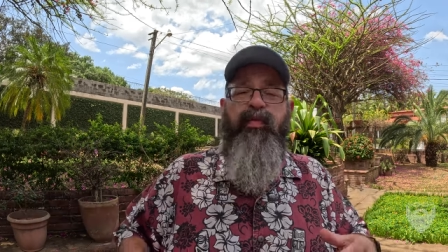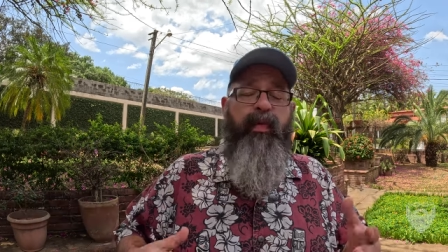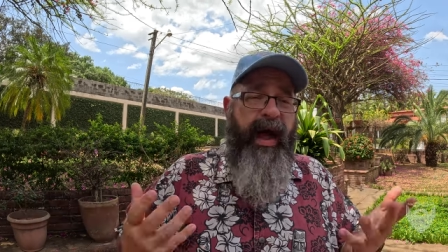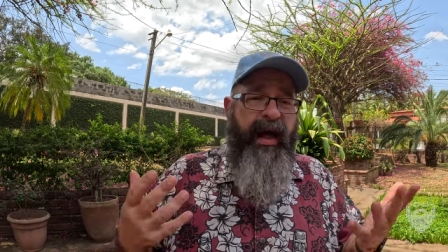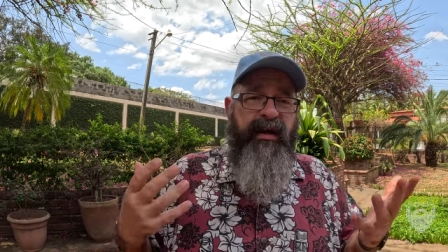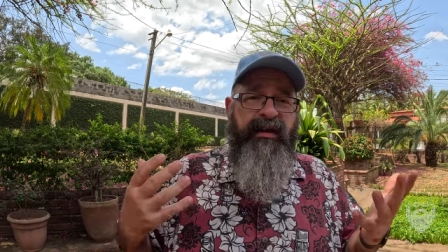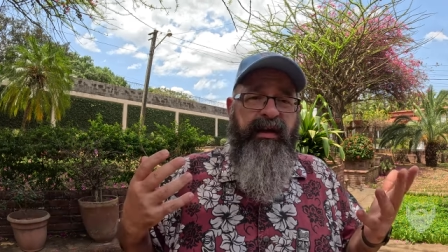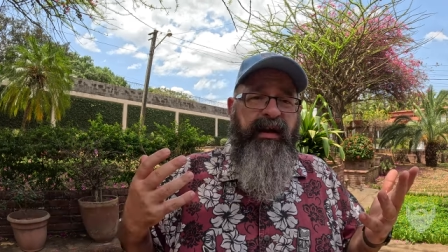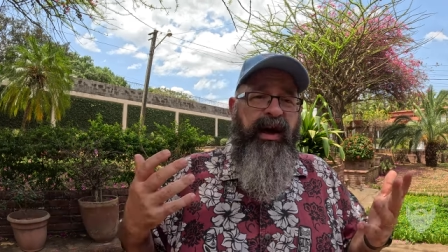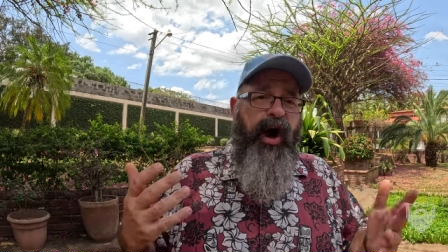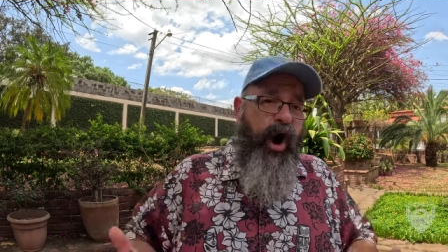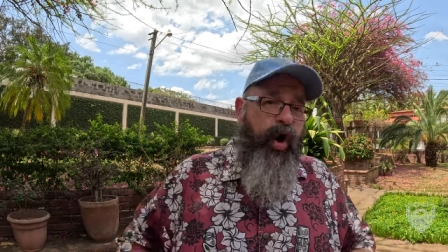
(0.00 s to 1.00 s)
Well
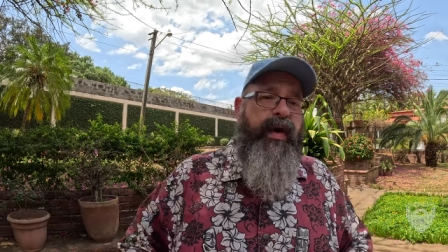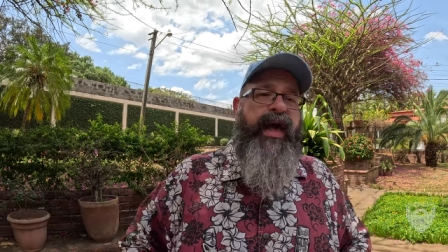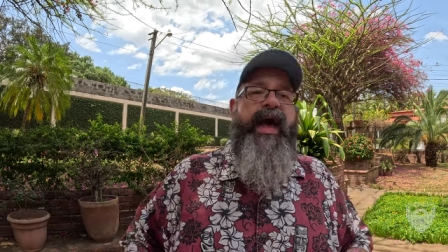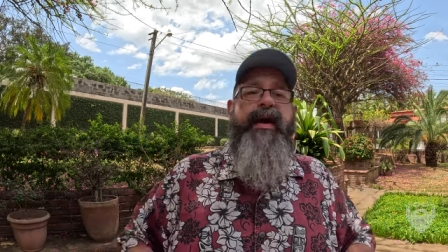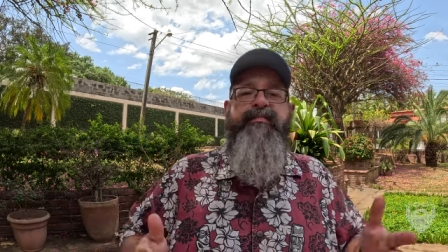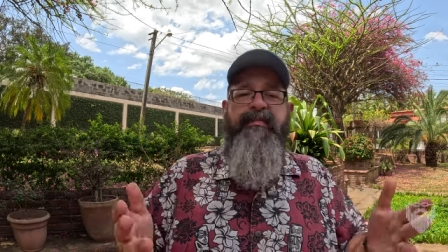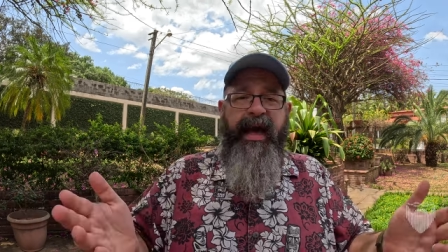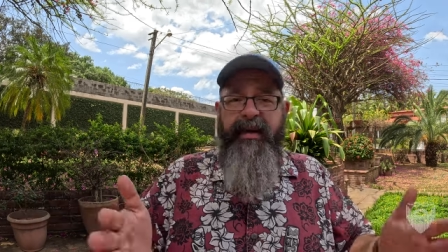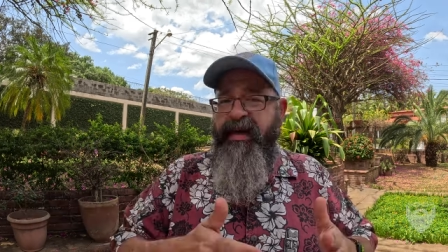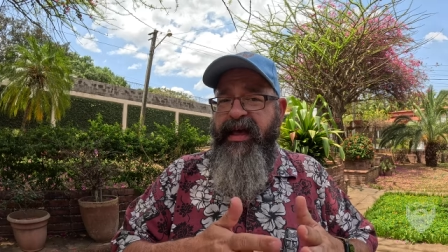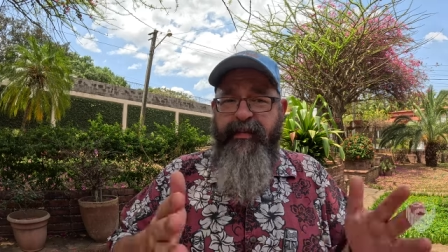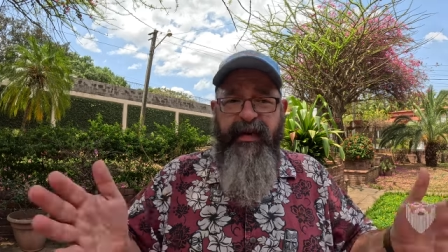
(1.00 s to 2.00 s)
okay,
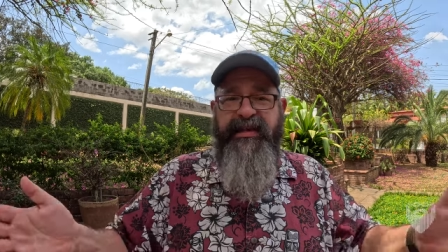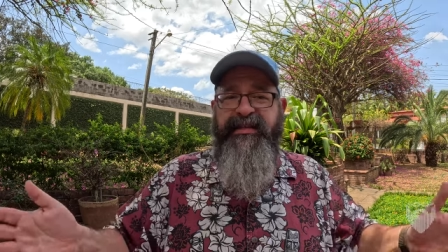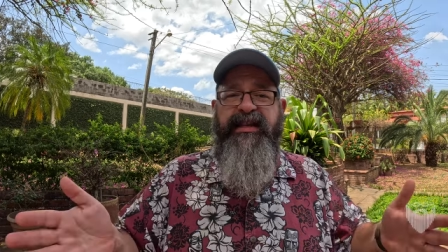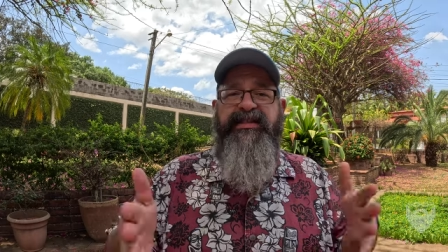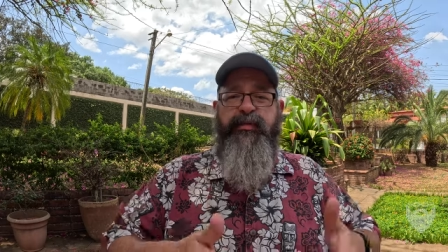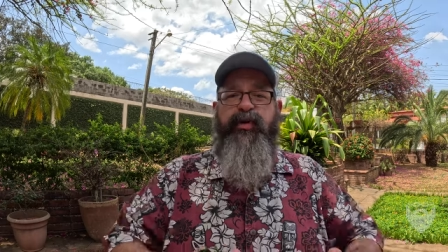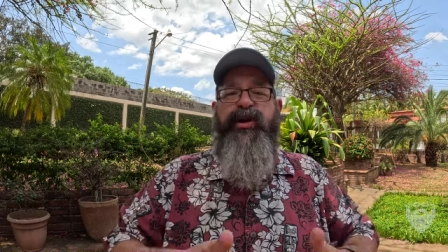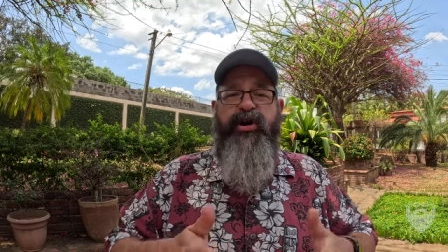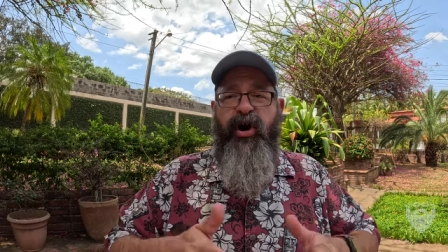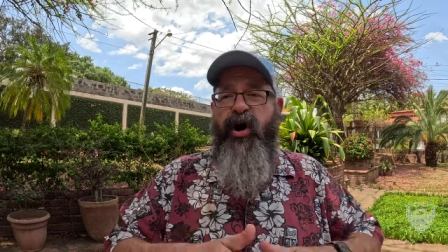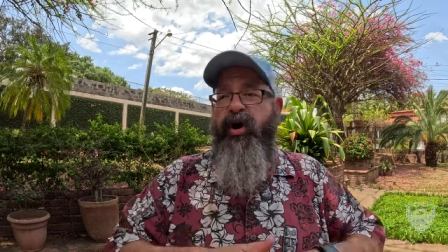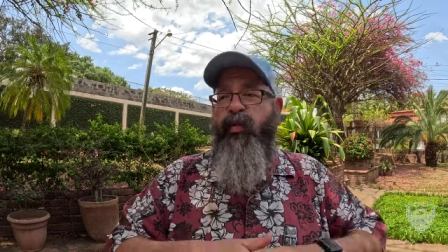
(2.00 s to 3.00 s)
maybe it makes sense to bring a
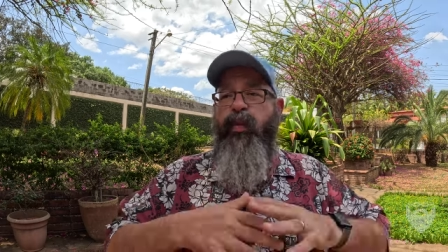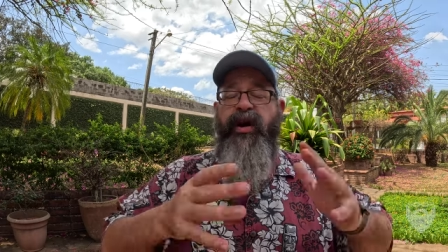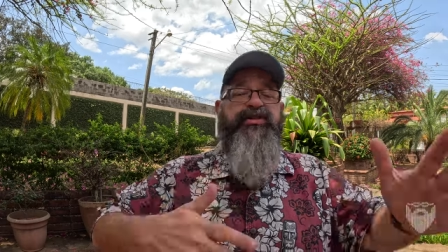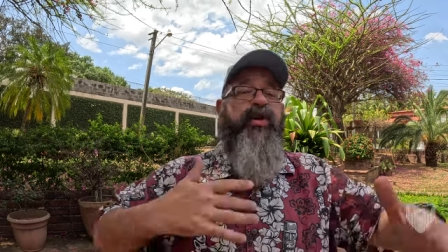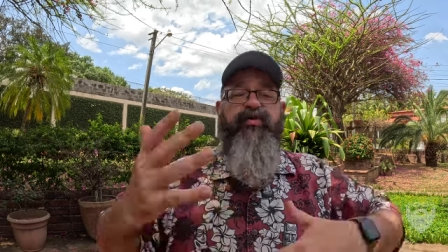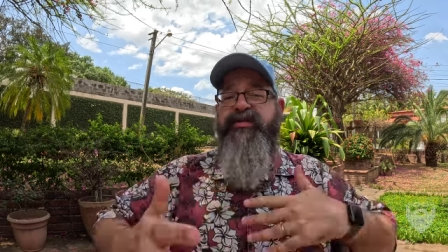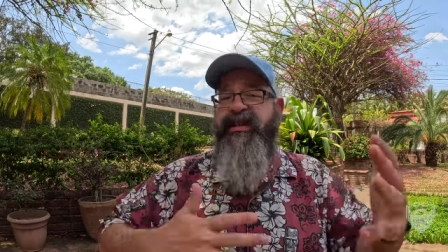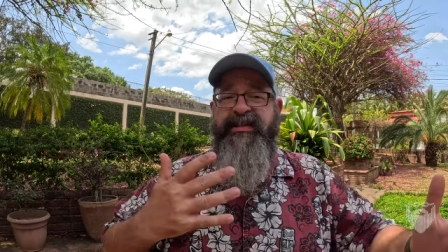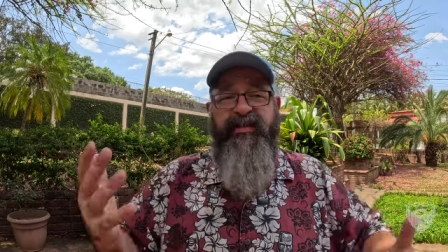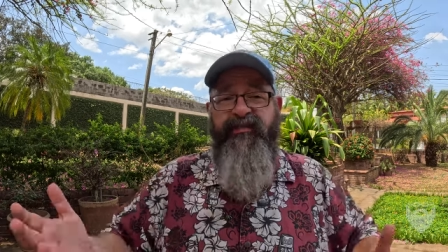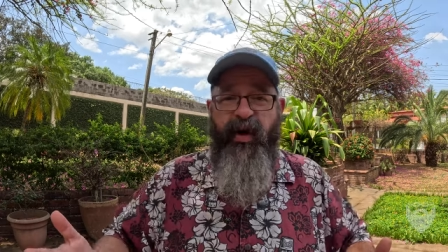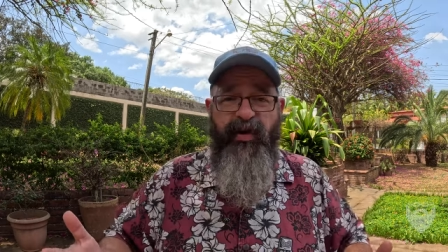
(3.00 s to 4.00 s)
car. Once all those things
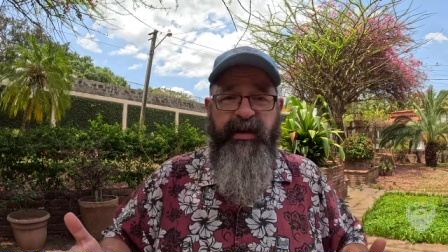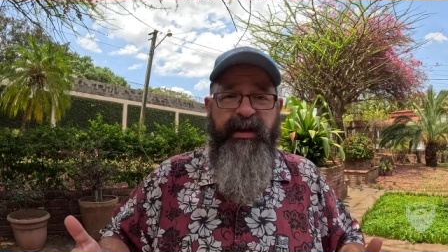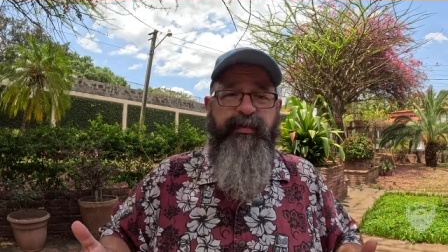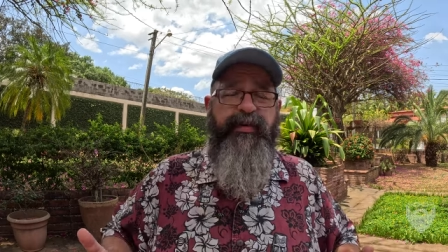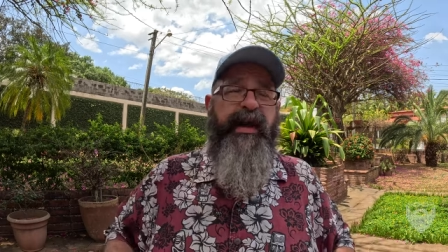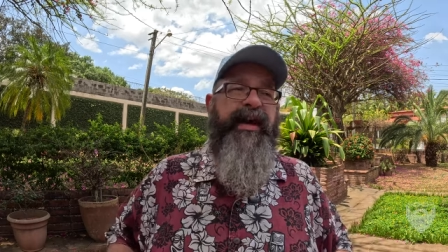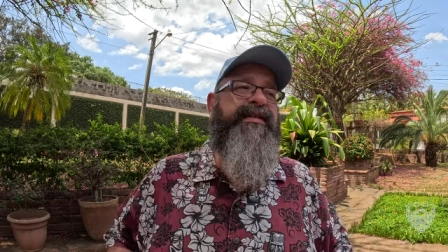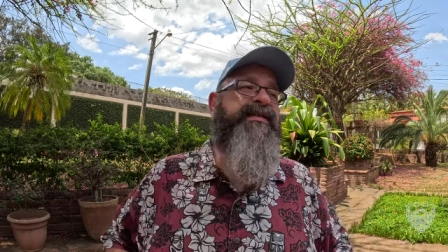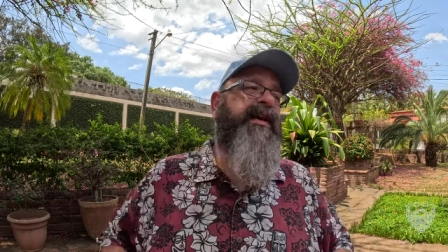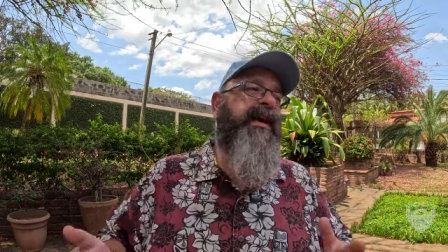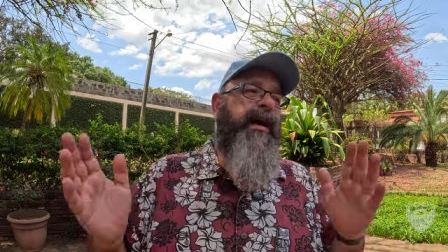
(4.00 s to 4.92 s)
have fallen into place,